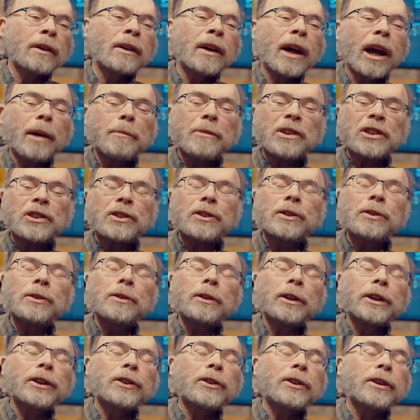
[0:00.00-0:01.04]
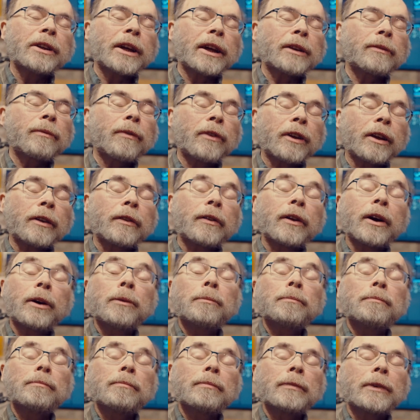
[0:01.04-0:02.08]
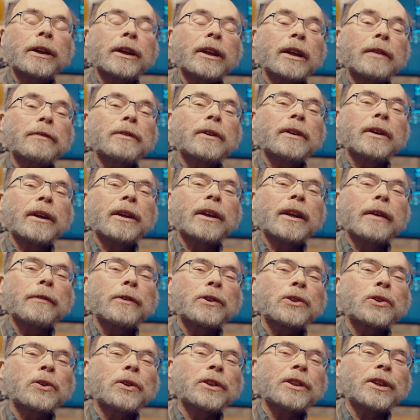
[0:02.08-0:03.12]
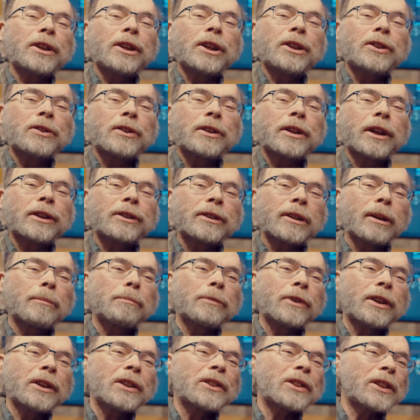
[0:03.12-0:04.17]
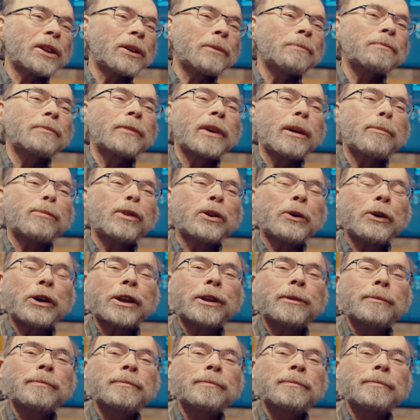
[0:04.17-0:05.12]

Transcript: I missed the whole internet thing, though. I never joined an internet company, so I blew it.